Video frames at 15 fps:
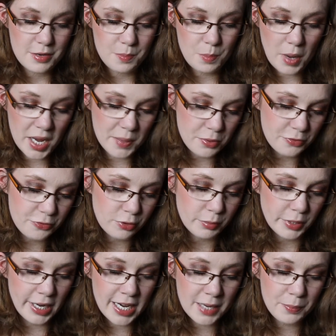High
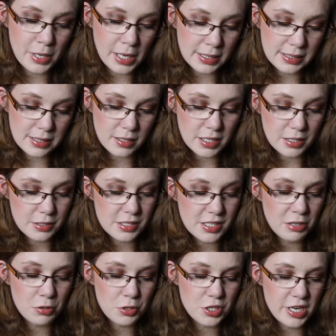Performing Eye Pencil in
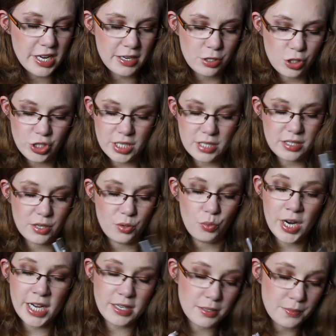010 Jet Set
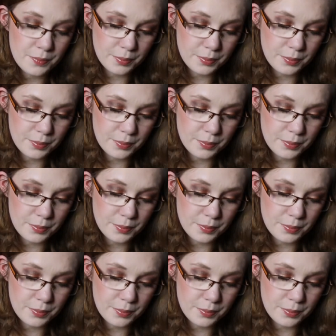White.